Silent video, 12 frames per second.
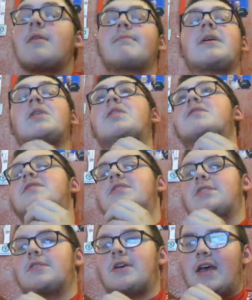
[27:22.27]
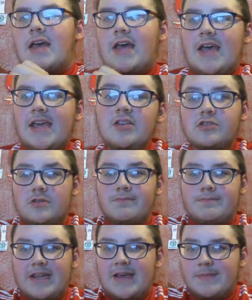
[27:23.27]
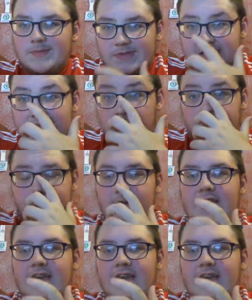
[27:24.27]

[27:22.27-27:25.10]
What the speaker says: because he doesn't blame himself